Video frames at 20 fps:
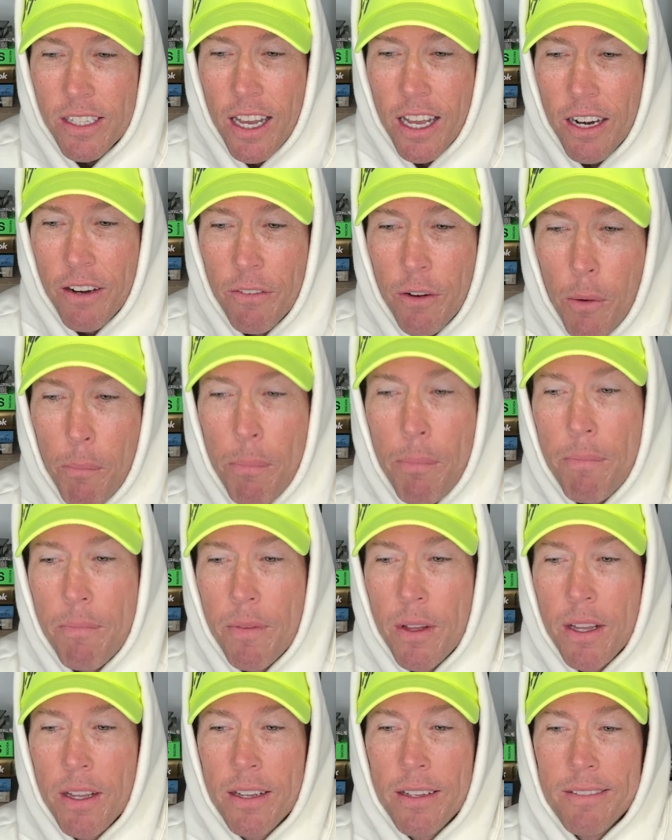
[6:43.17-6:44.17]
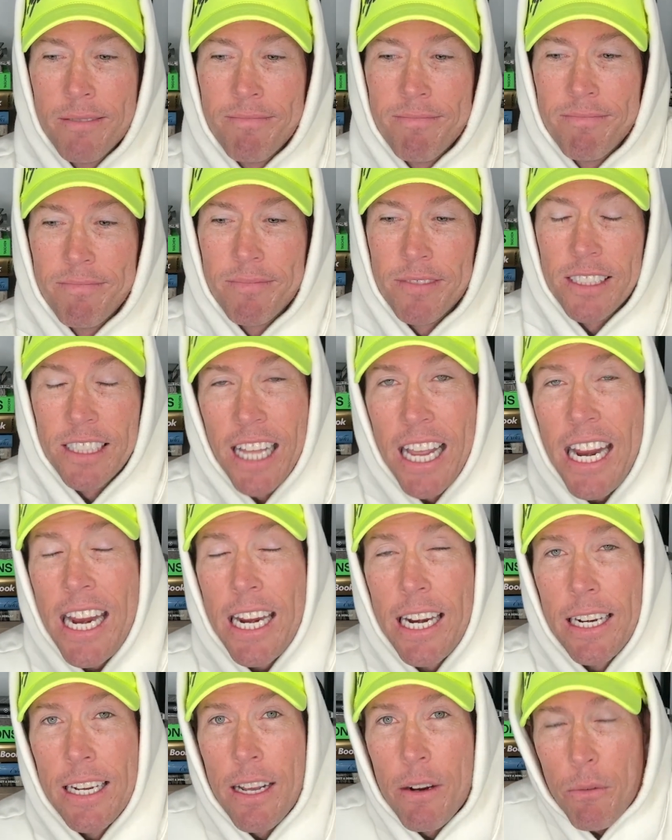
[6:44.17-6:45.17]
of a
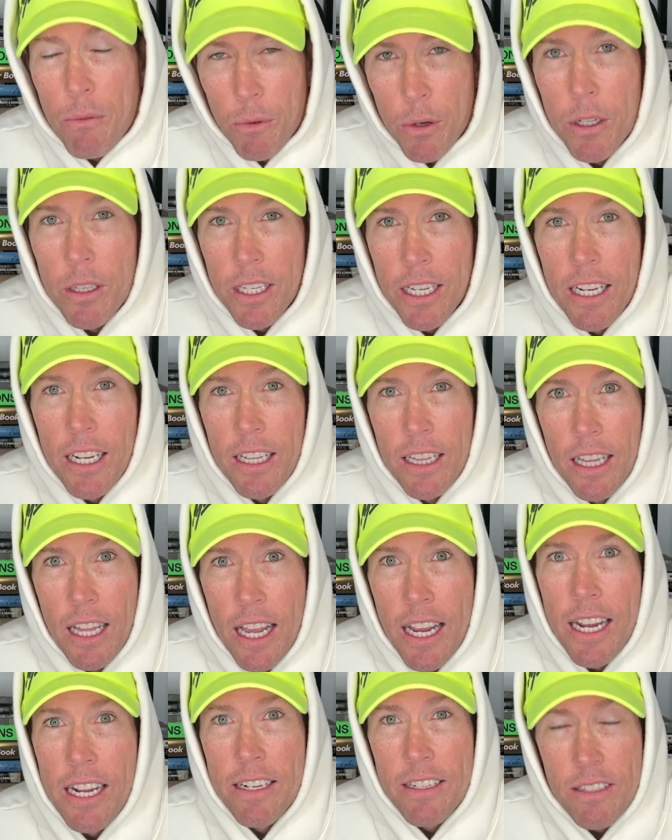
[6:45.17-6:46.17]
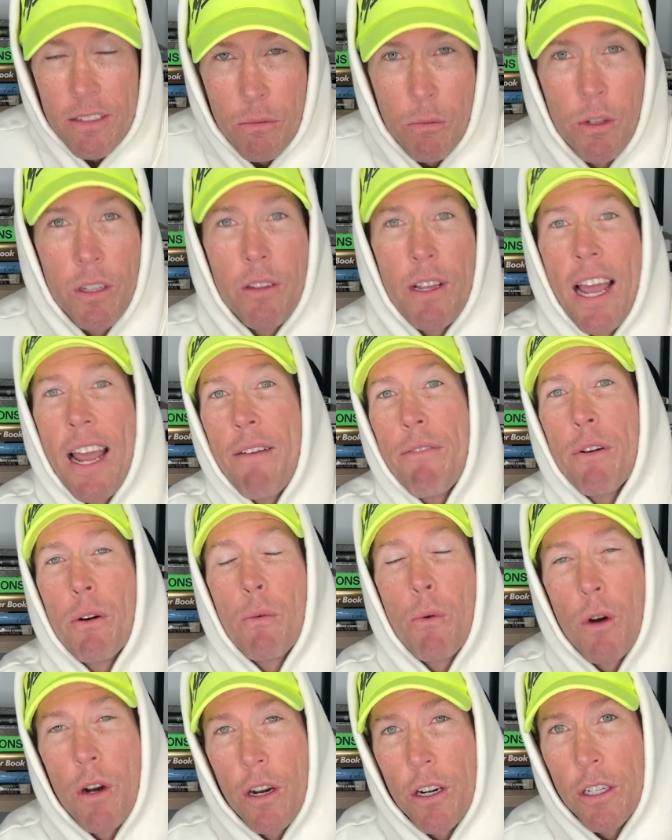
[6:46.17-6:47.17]
lane that really aligns with
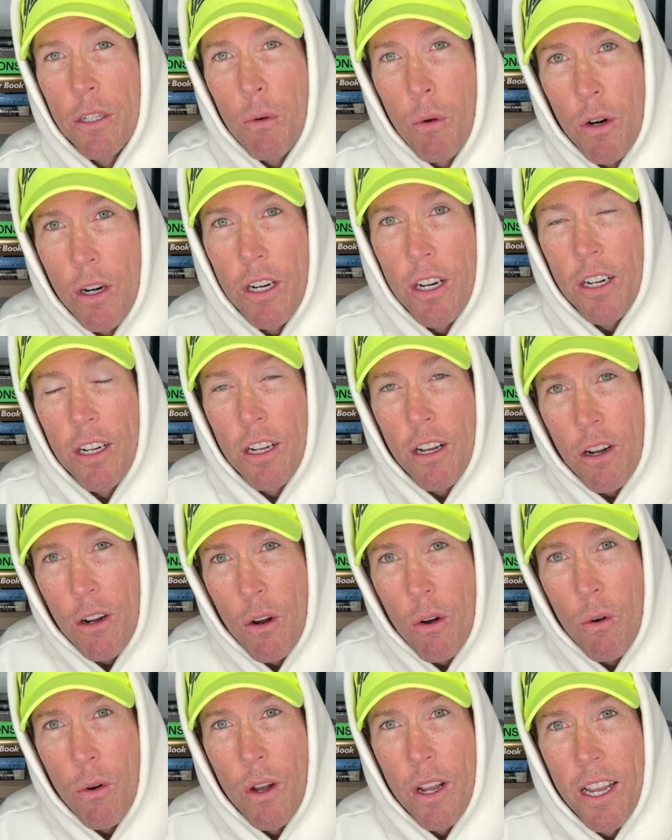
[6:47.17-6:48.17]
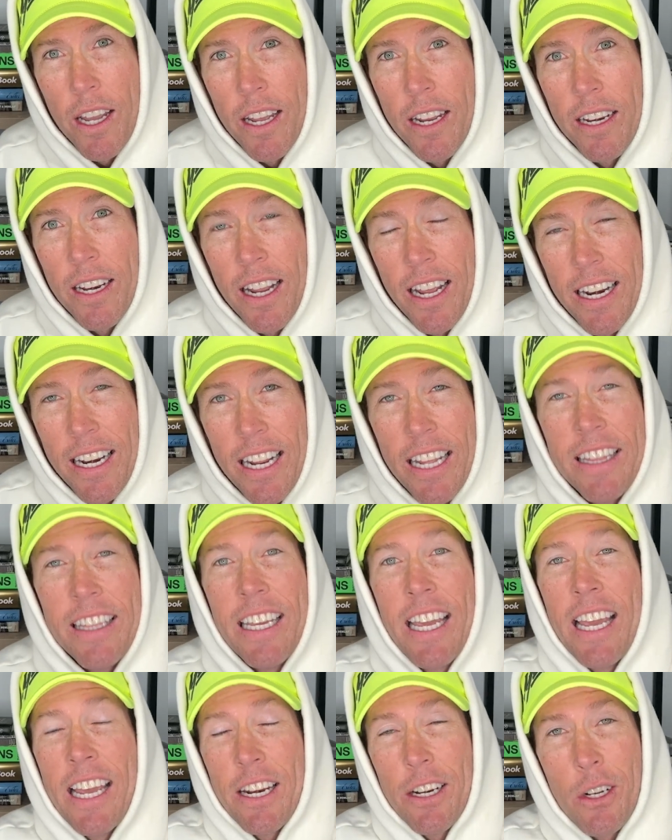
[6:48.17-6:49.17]
everywhere you wanted to go, and the
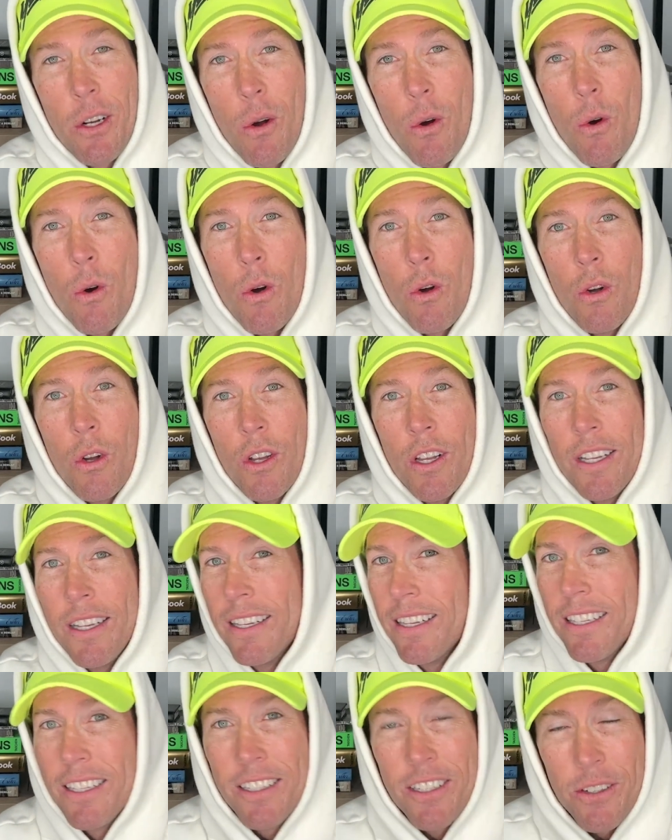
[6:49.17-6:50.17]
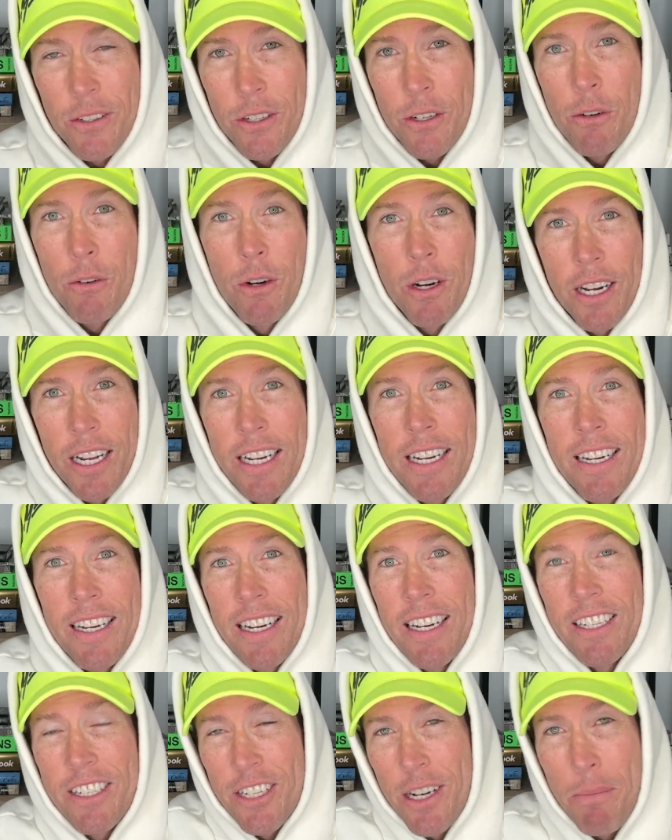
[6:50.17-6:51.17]
end goal, dude, you were hitting
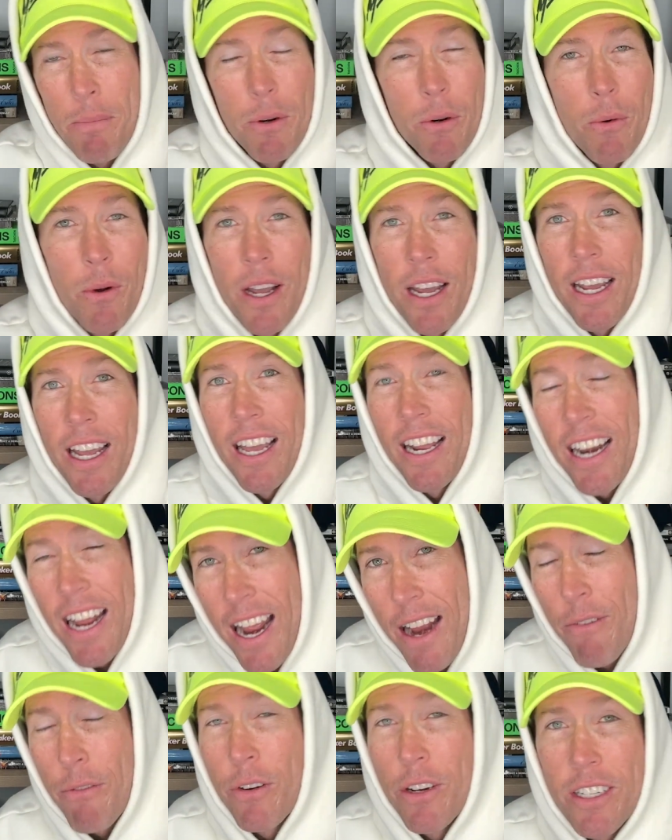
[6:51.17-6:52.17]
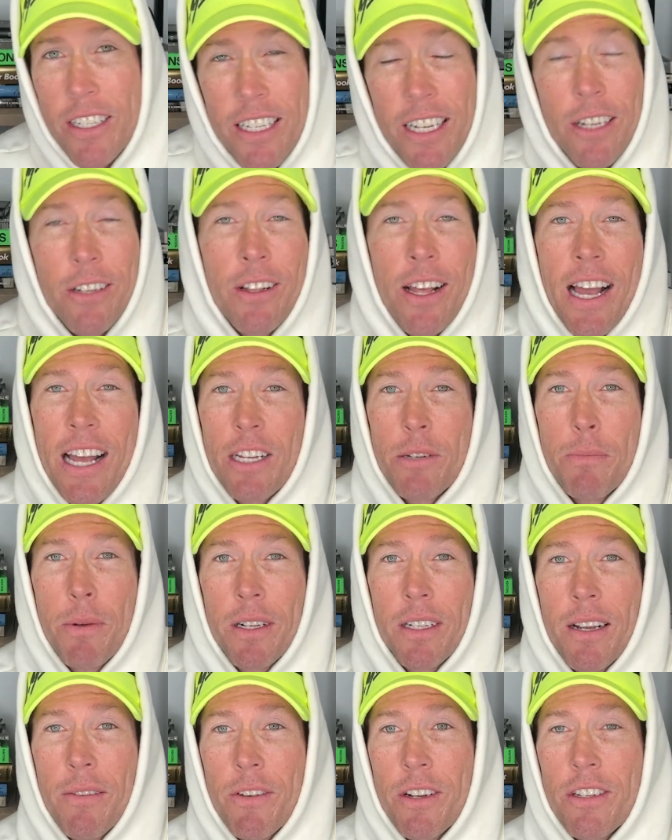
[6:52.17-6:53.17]
and chipping away at every single
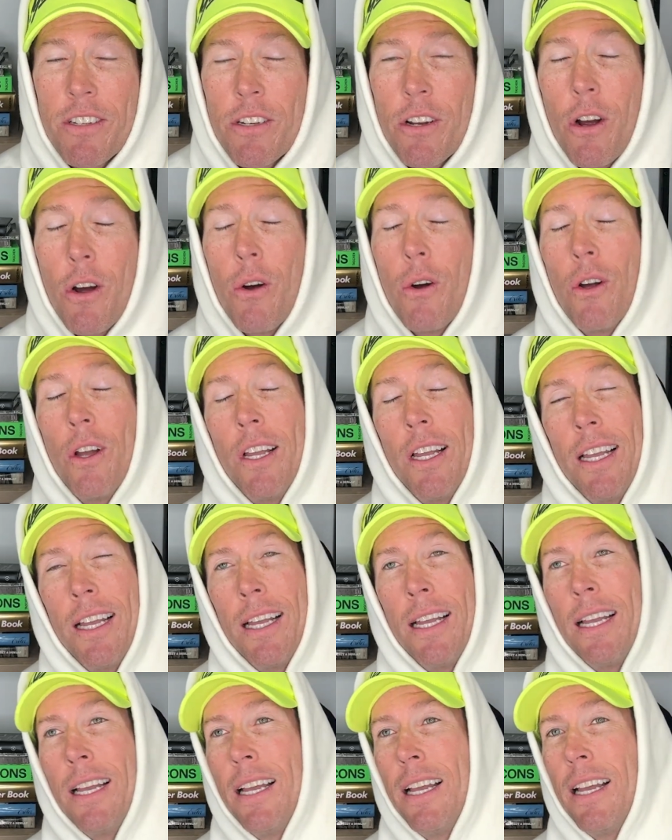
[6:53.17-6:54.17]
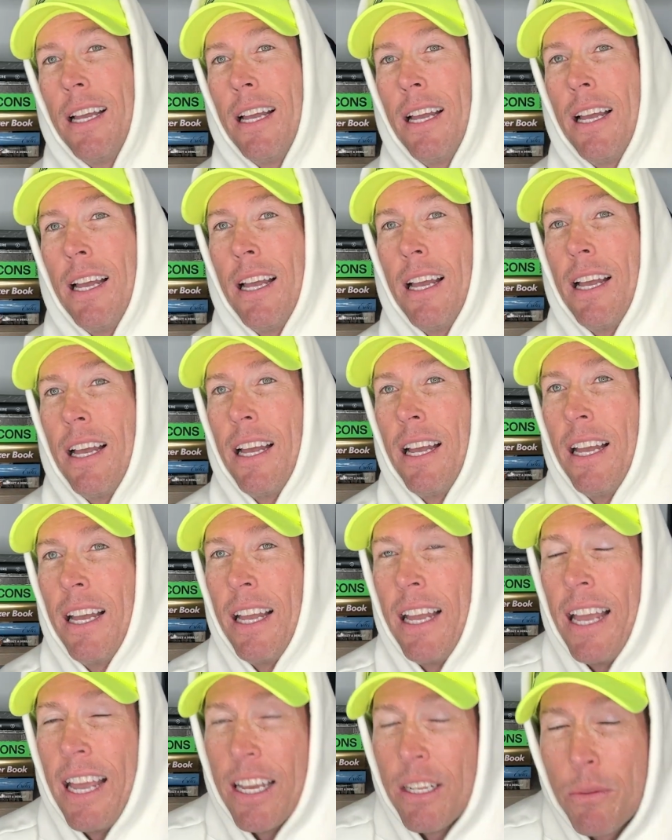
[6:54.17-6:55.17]
aspect of it. So
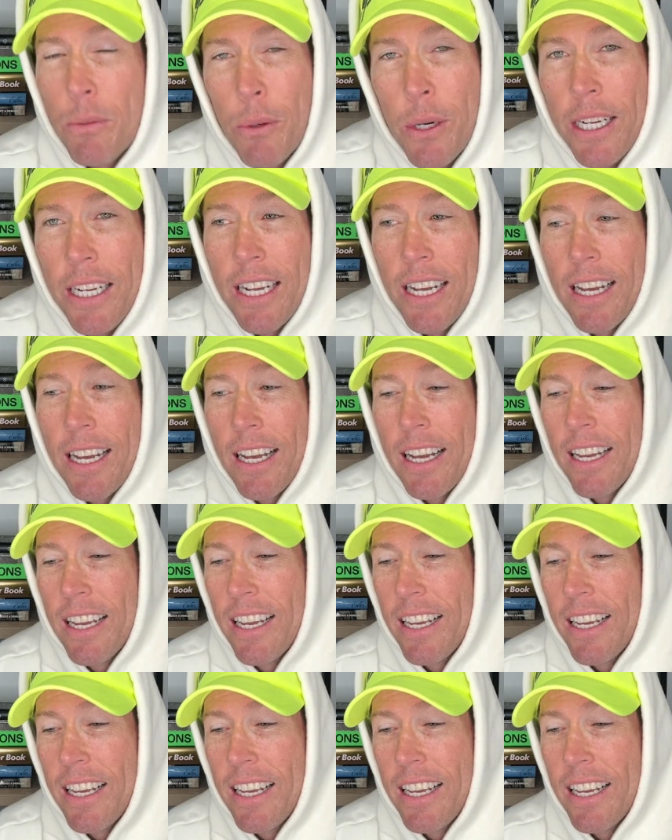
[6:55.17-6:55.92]
as the